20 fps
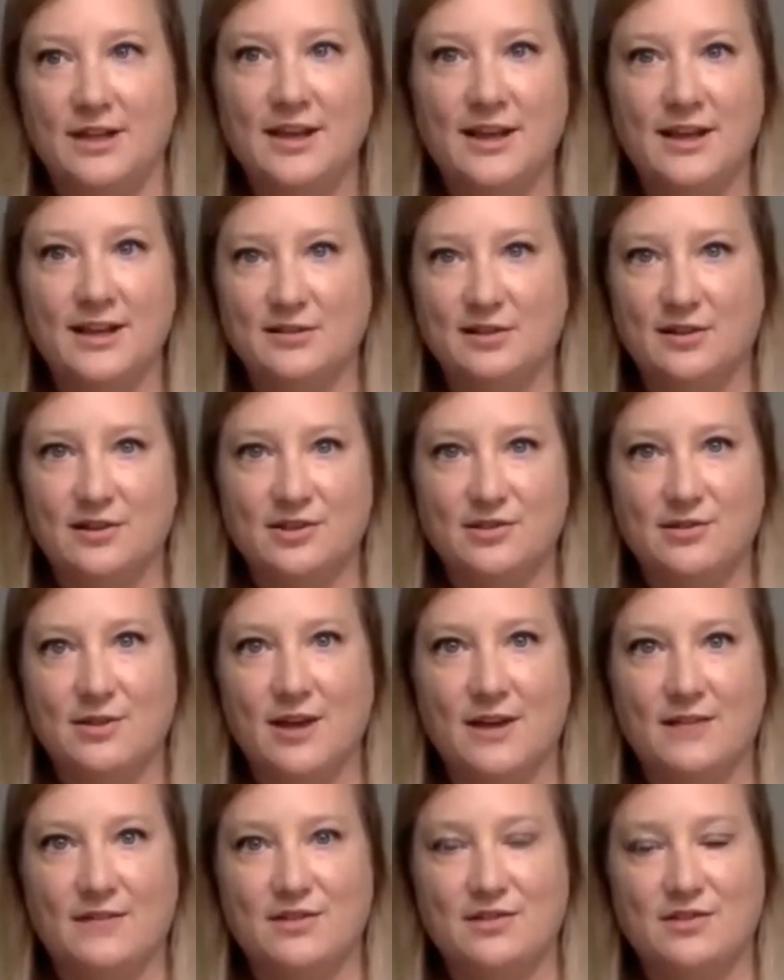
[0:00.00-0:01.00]
As long as you
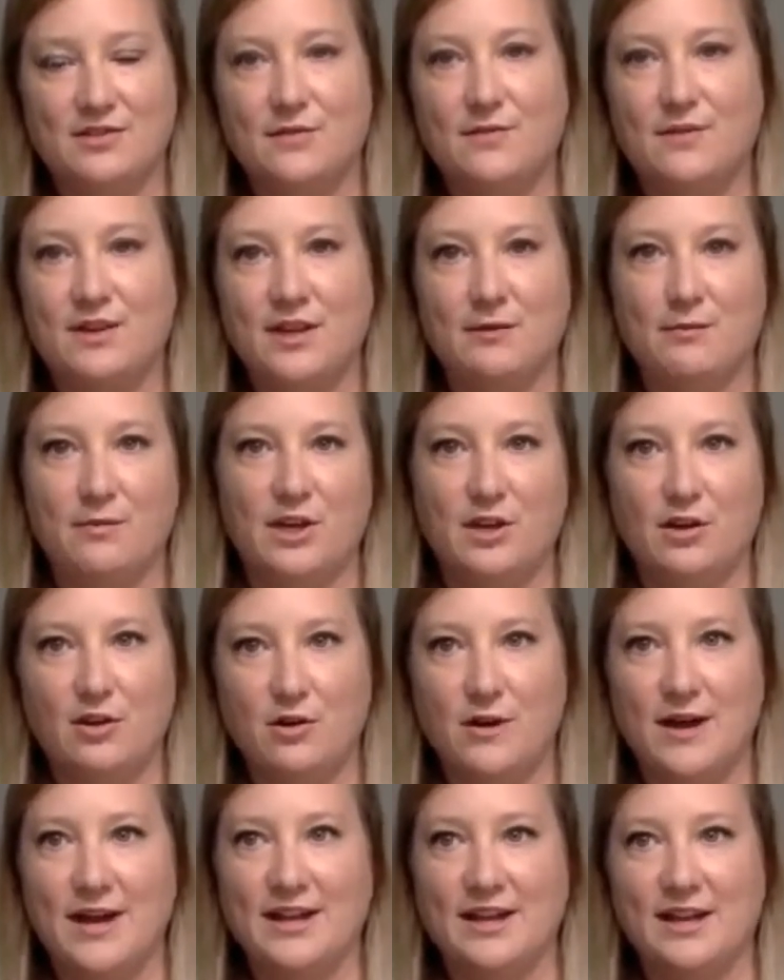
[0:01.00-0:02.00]
have the certificate, we can go
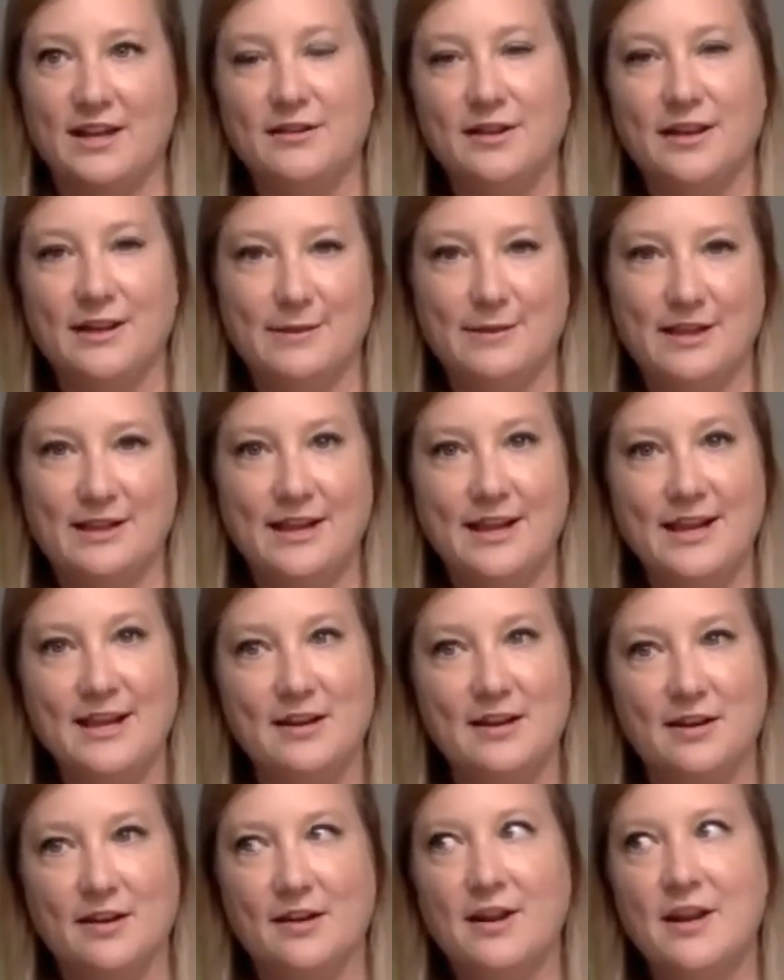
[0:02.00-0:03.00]
ahead and claim it
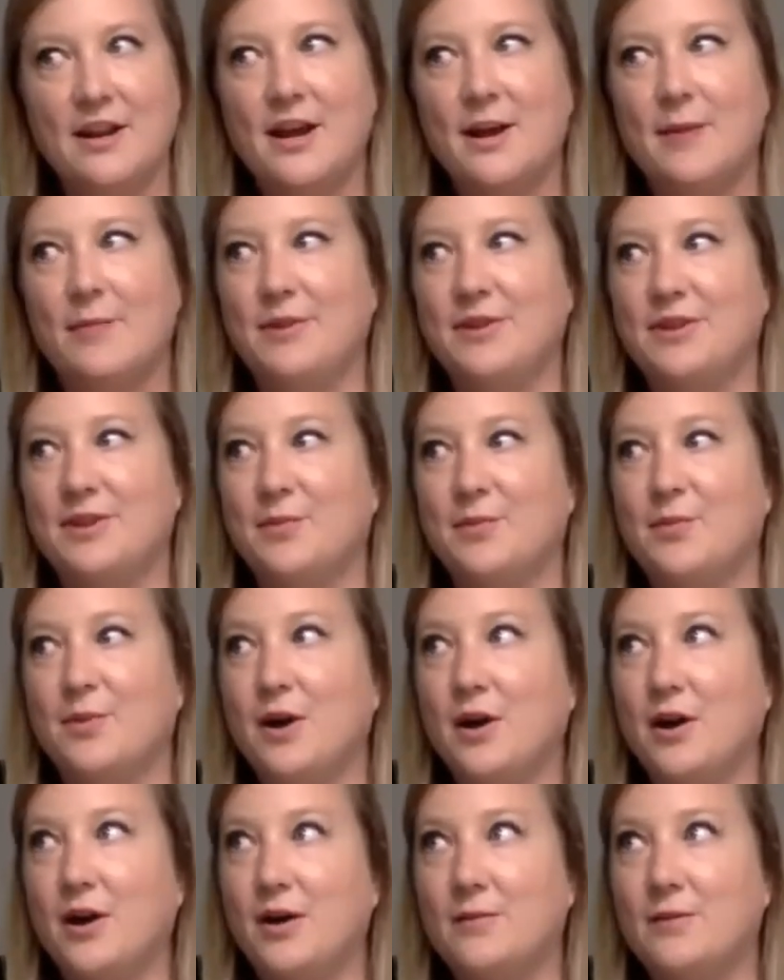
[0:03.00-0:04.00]
later. But the
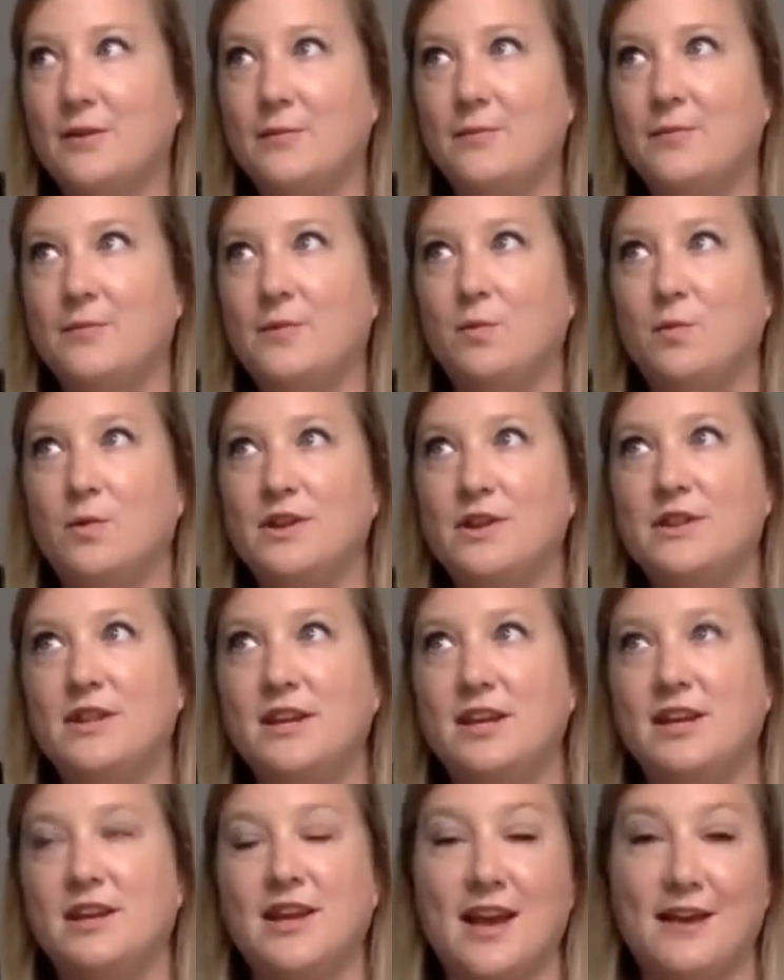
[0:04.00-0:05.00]
one
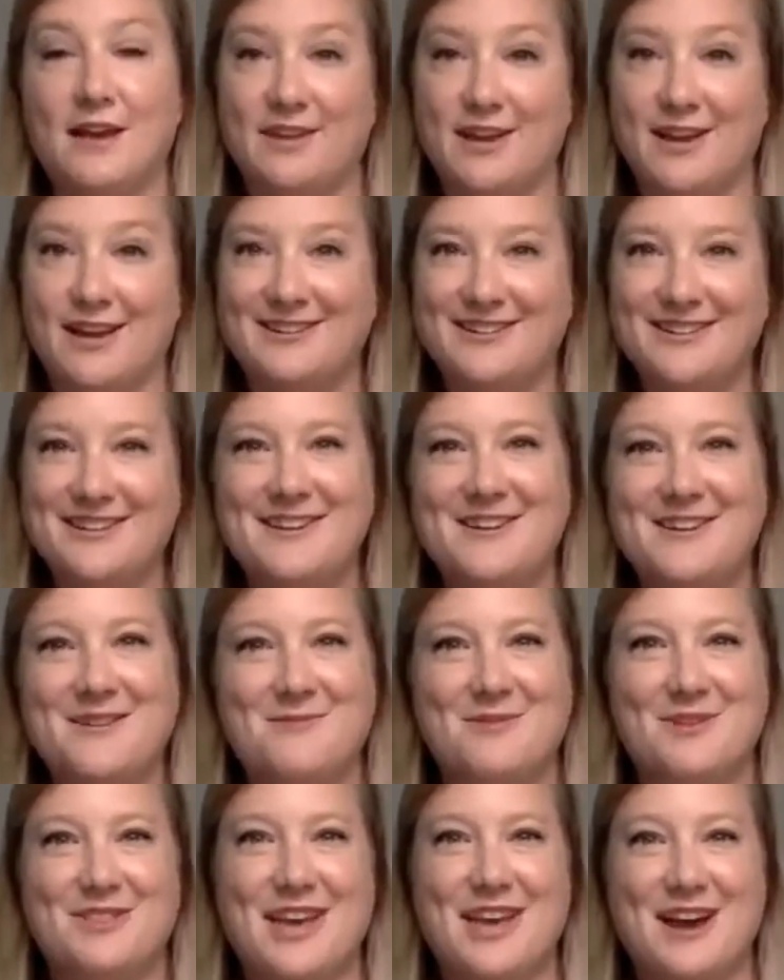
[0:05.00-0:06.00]
thing caveat
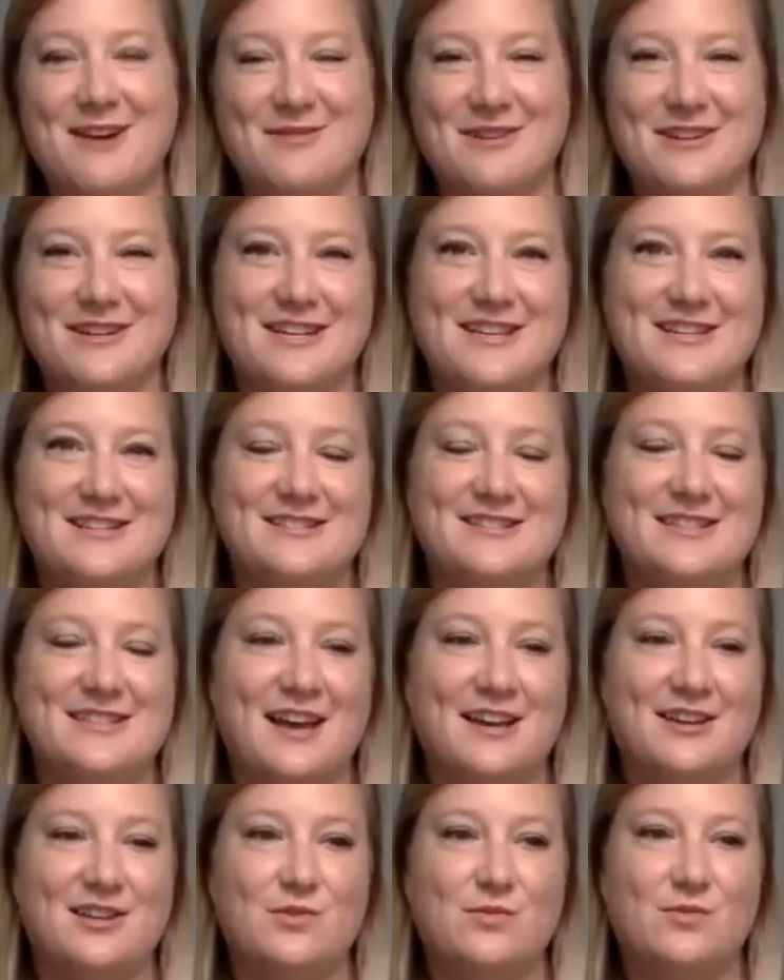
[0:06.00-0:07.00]
with that one is
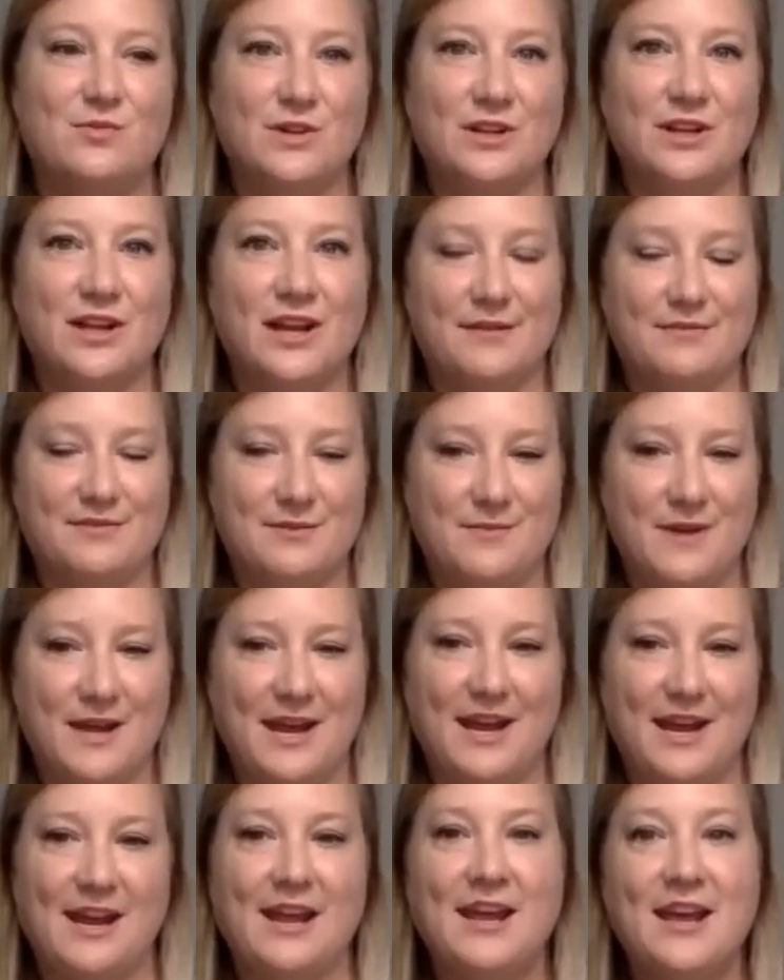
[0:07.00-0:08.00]
that you will have to
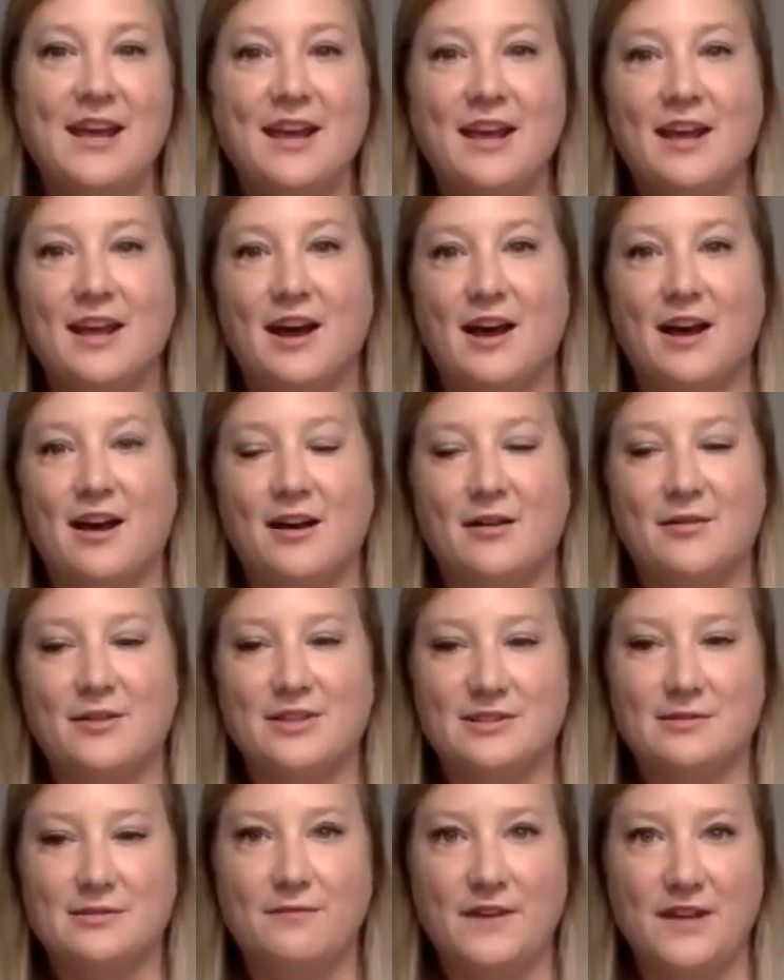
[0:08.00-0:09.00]
pay
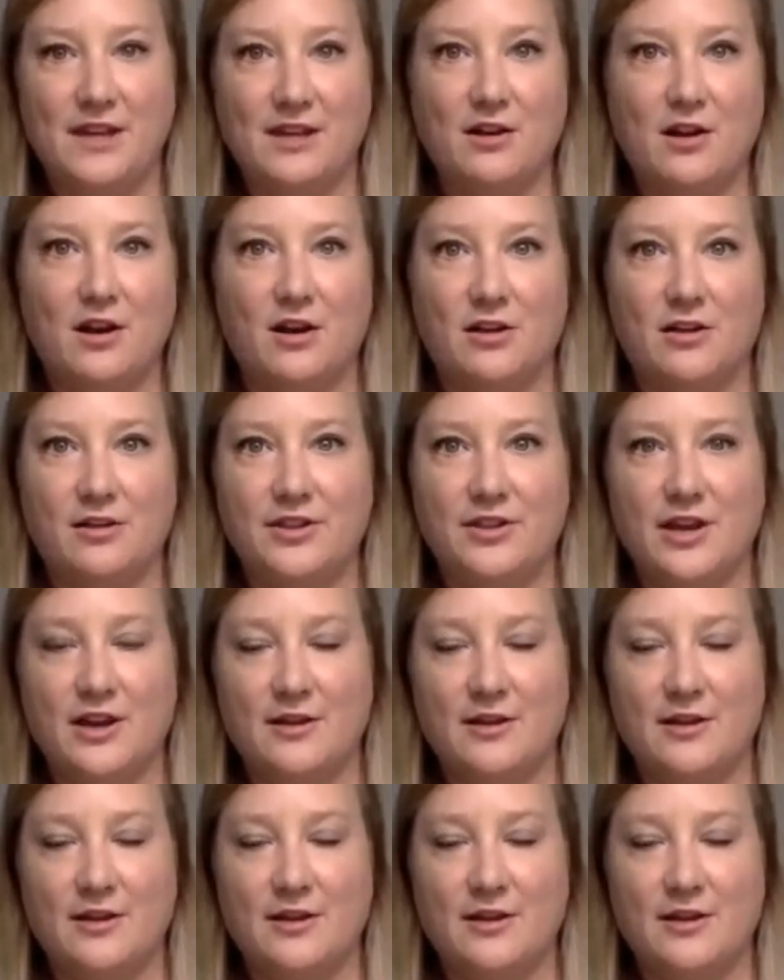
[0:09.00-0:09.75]
this fee called